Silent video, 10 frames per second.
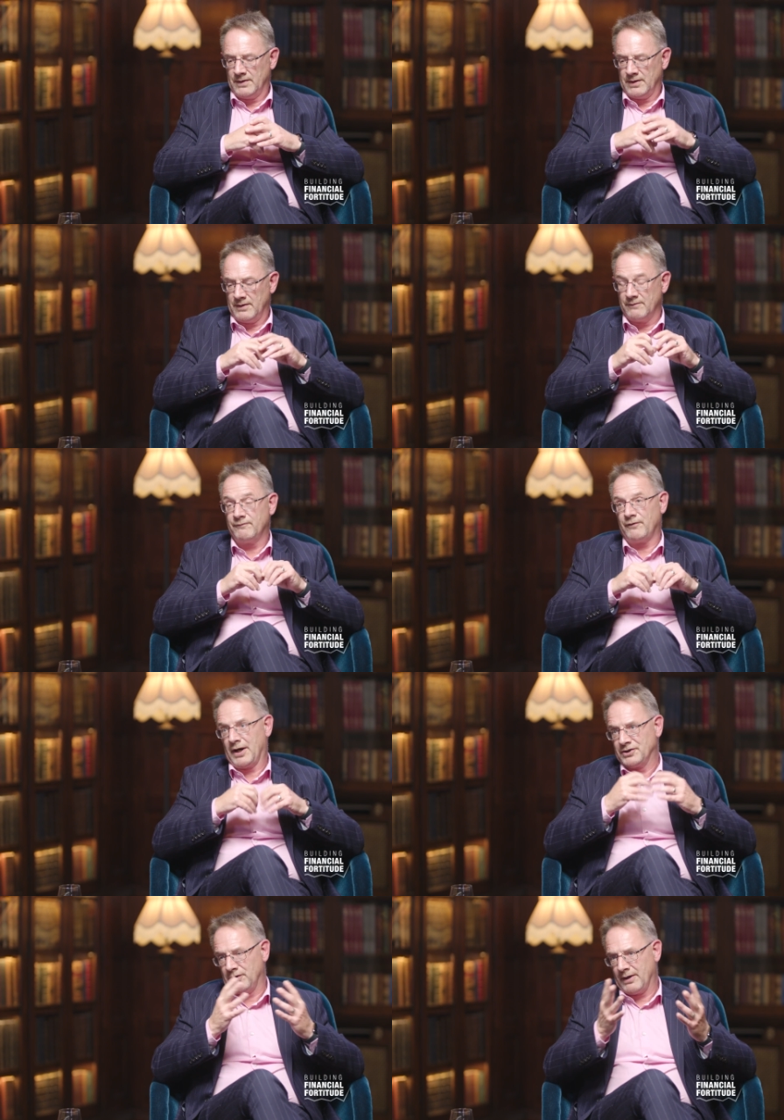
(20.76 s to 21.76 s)
in
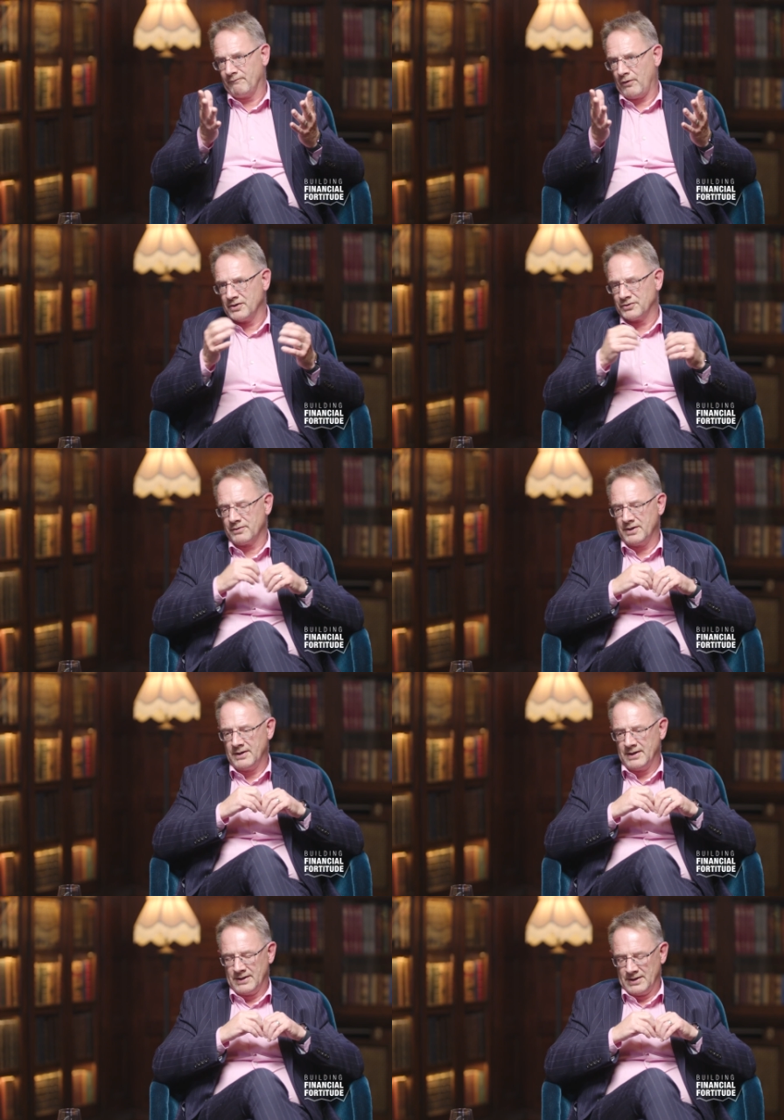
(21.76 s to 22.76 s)
financial advisory
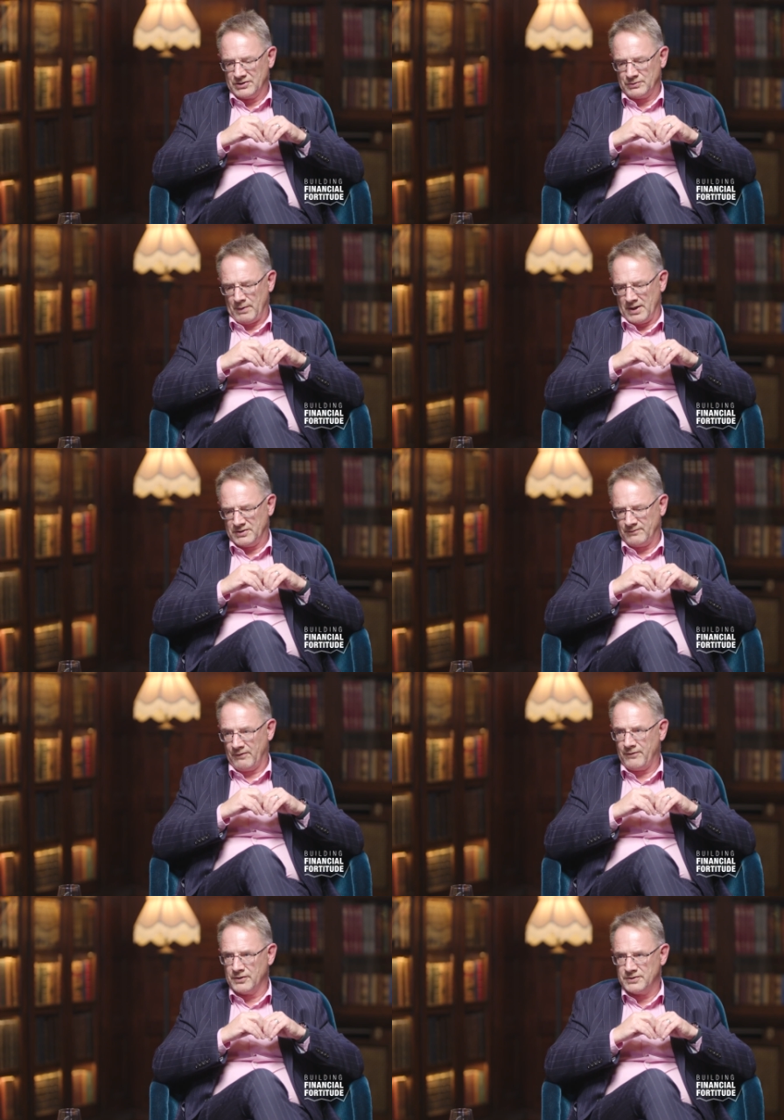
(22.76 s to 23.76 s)
space for
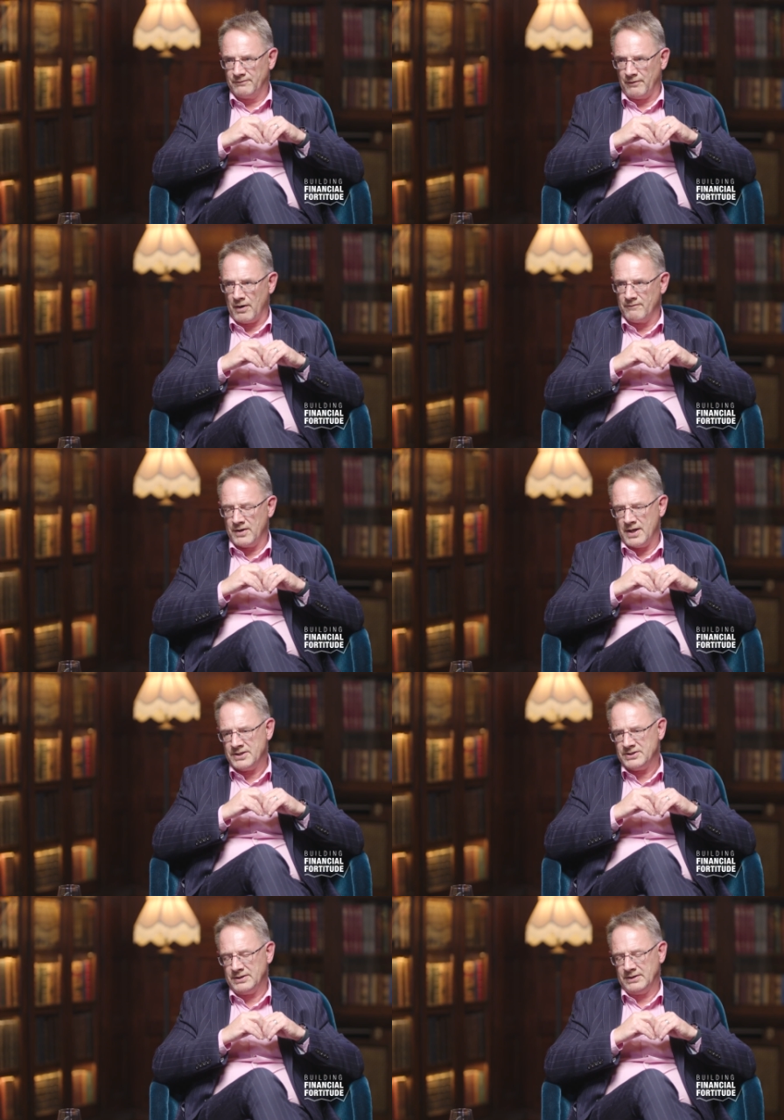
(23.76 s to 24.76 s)
35 years,